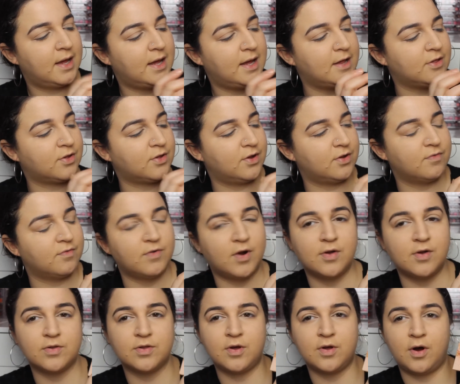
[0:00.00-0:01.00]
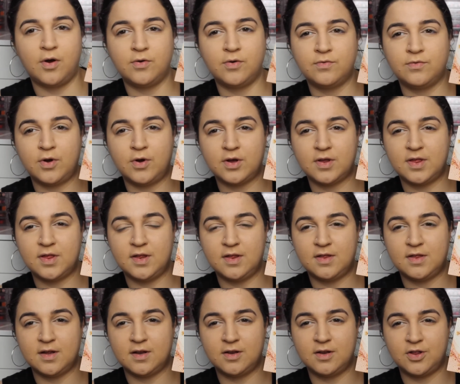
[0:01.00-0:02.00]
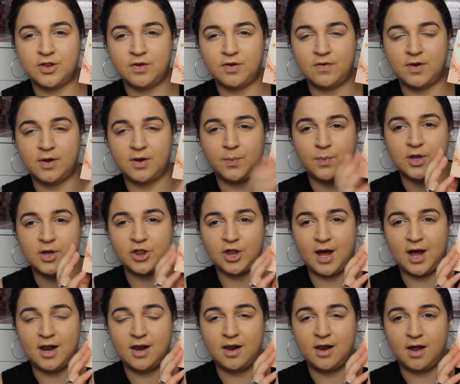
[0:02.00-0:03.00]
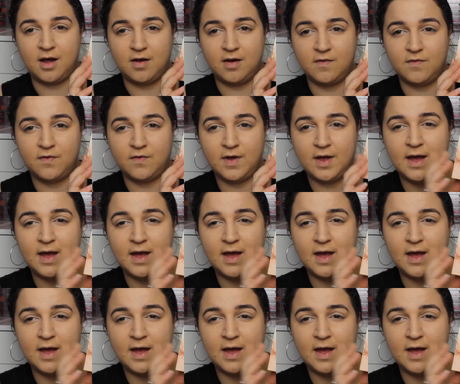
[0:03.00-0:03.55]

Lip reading: It's got the rose gold Roxy signature on it, which I love.